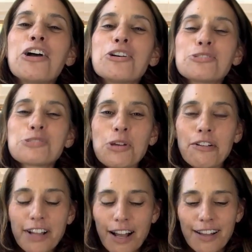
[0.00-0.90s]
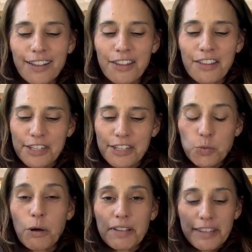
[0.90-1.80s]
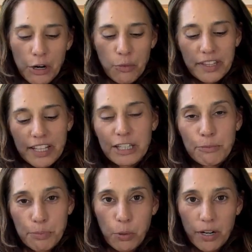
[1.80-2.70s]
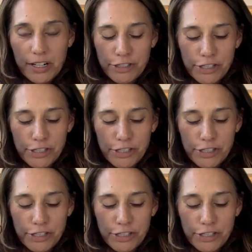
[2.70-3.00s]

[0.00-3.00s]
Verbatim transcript: So I've got this woman there with a clipboard and